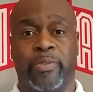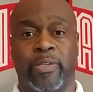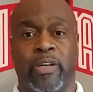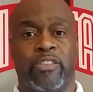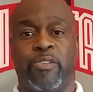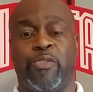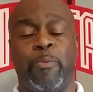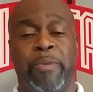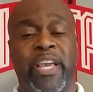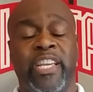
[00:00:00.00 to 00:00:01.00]
Because if your
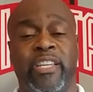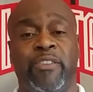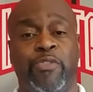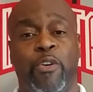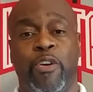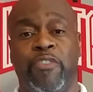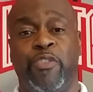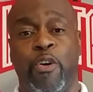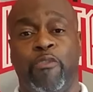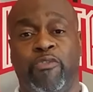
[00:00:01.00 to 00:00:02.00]
big, if your if
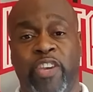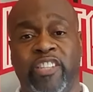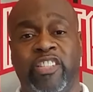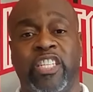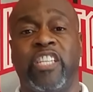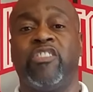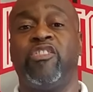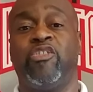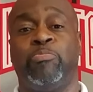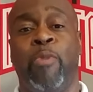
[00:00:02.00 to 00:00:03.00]
your vision is
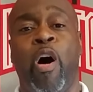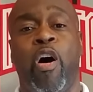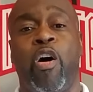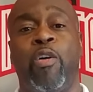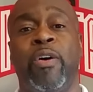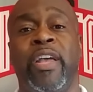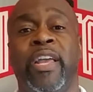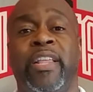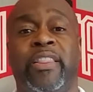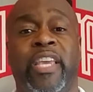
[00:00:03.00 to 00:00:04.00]
small,
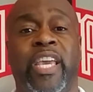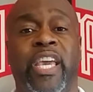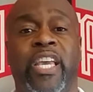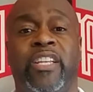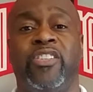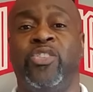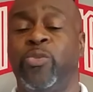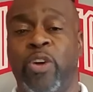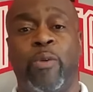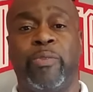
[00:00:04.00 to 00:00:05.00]
then you
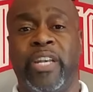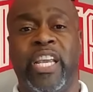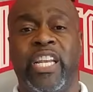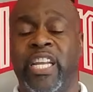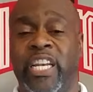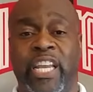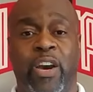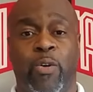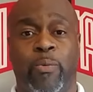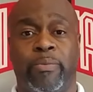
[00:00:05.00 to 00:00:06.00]
don't need any
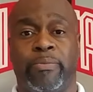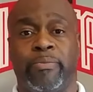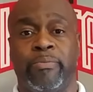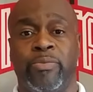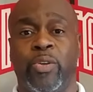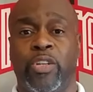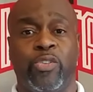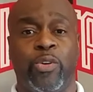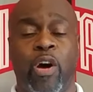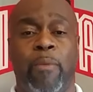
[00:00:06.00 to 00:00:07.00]
help. You can
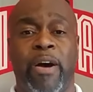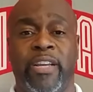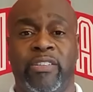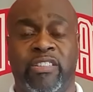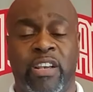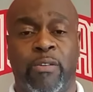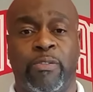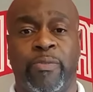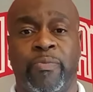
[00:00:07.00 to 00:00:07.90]
do it all by yourself.